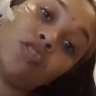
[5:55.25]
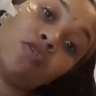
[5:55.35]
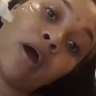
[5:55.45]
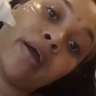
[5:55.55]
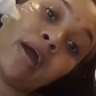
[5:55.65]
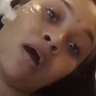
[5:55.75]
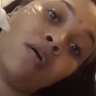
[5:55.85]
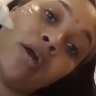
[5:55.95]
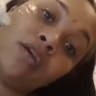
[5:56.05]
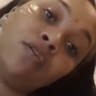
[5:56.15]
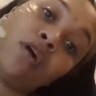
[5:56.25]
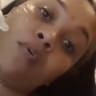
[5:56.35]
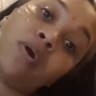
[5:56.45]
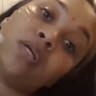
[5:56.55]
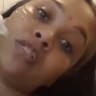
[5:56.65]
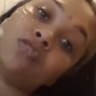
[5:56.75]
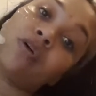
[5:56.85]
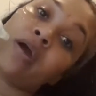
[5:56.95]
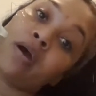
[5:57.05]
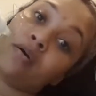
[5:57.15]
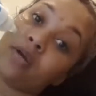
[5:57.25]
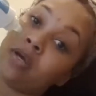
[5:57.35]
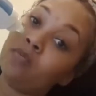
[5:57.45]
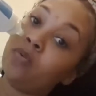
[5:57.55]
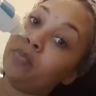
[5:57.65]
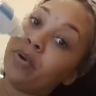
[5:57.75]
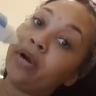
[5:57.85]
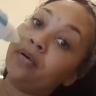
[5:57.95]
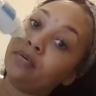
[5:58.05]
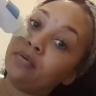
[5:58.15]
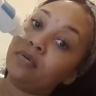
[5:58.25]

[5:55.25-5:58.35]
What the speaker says: dry out, and you don't want it to dry out. It will burn.